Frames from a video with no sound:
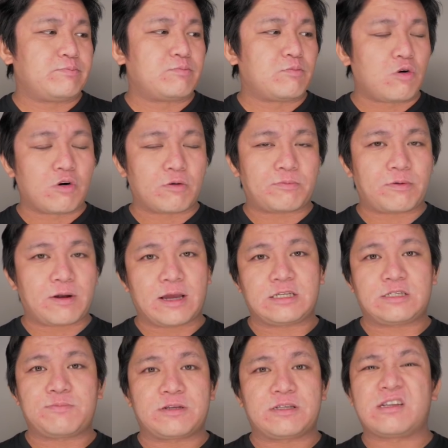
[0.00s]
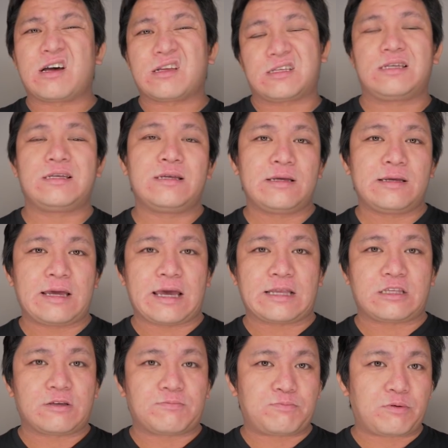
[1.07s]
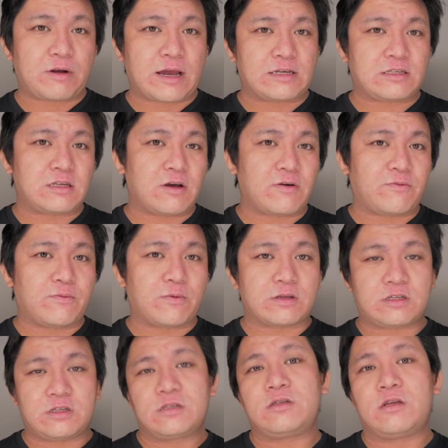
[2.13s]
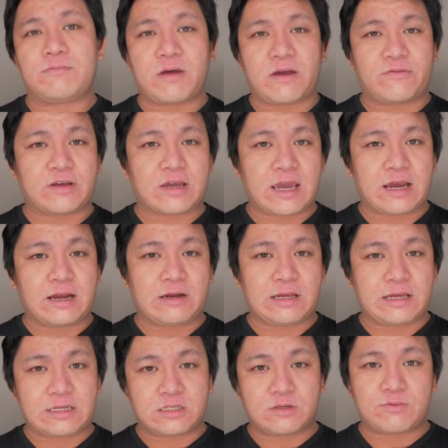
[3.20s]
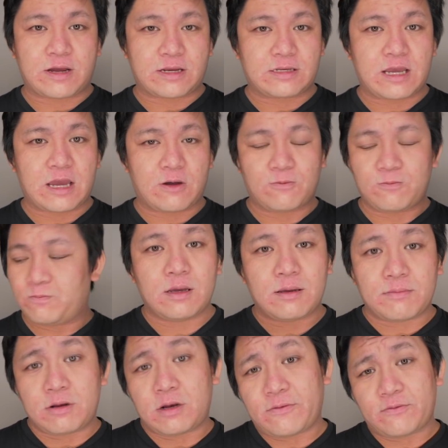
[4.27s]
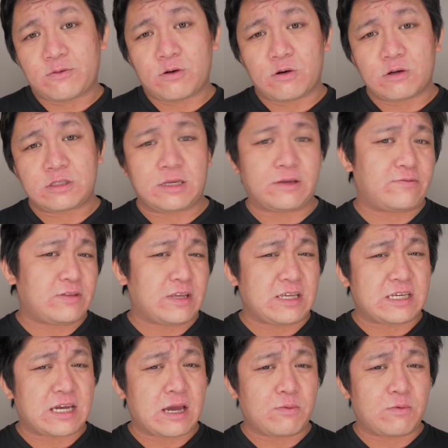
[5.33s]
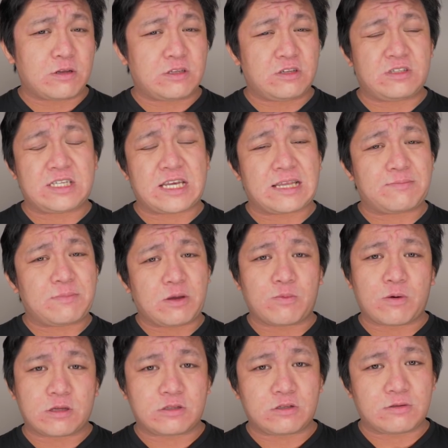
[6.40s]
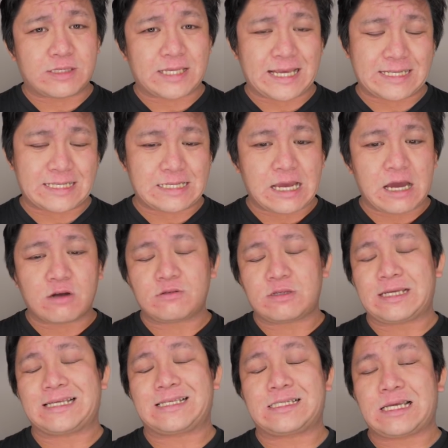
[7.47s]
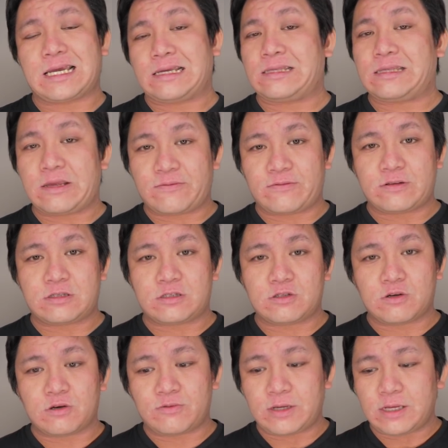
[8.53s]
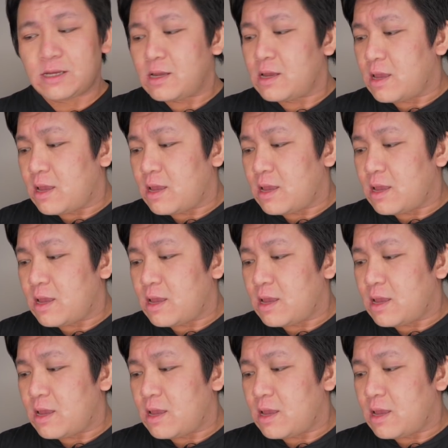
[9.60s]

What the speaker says: more price, but not at the price of what the Mavic Air is right now. But of course, if DJI want to send me one to test out, it's a different story.